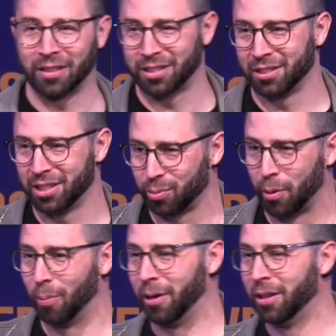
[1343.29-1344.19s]
this in just a
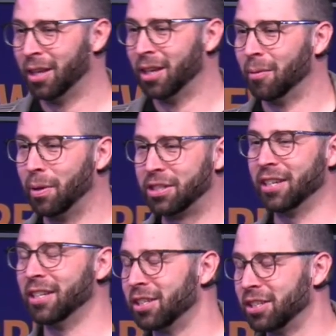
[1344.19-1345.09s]
moment. But
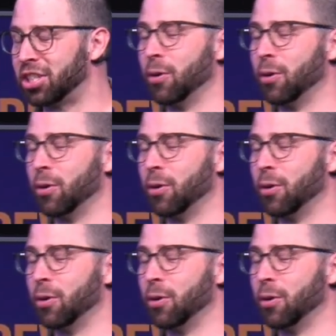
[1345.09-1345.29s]
she